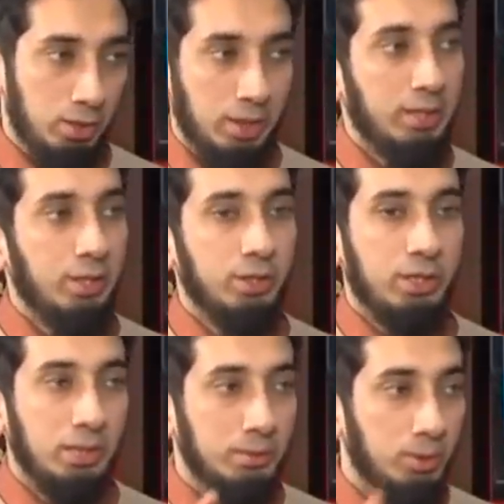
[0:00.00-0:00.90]
You're not there to
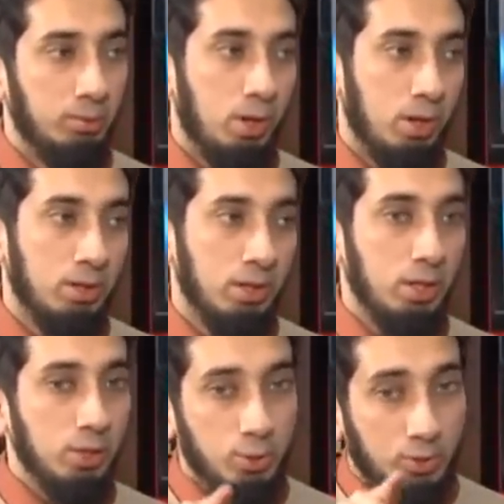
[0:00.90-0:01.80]
tell them they're wrong.
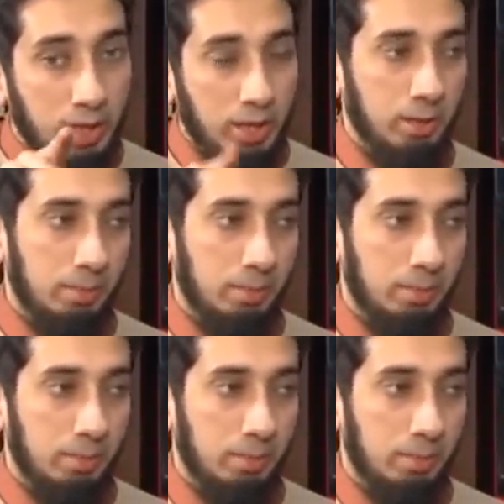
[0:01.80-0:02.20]
You care